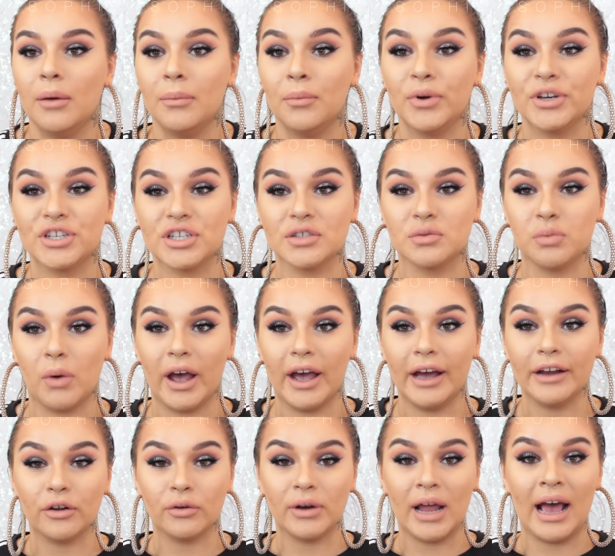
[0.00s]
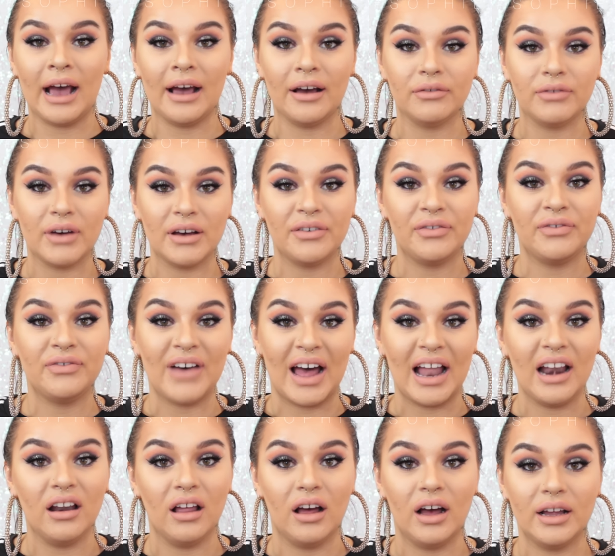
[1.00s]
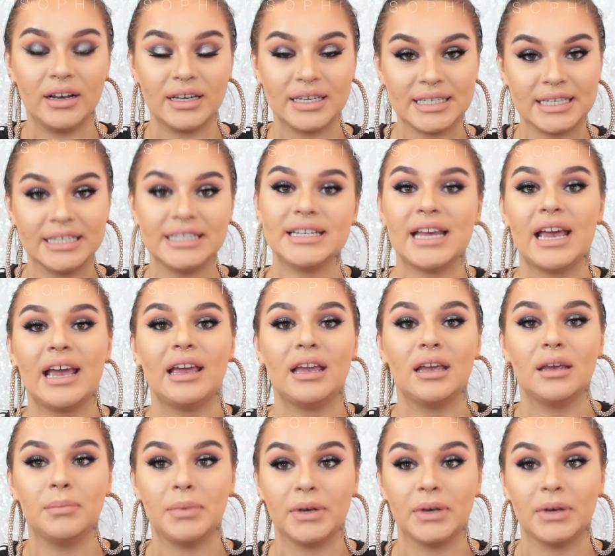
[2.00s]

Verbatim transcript: which is why I don't have a fat lot today,